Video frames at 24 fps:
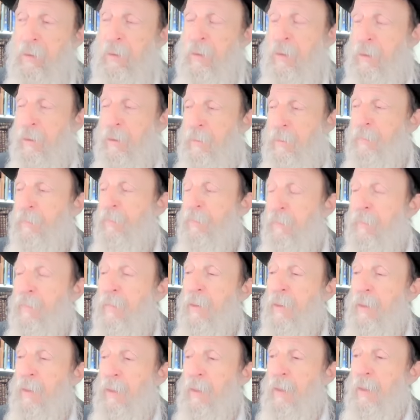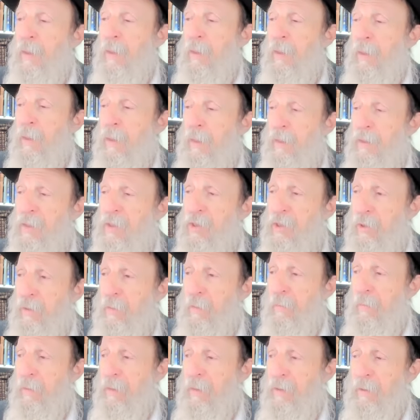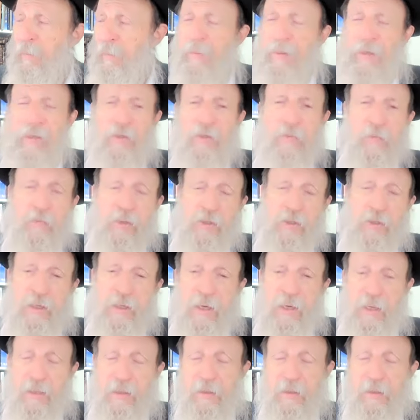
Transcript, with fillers: at least he'll make the best of what he's got.